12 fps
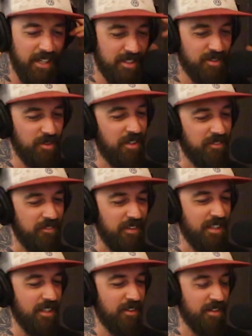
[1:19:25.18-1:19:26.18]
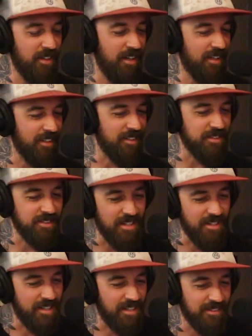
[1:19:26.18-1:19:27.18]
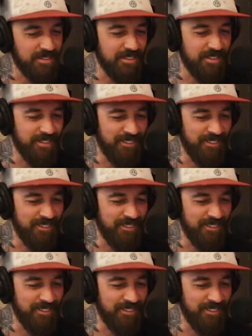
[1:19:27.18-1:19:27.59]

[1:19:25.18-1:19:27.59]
I've got you on video and audio saying that,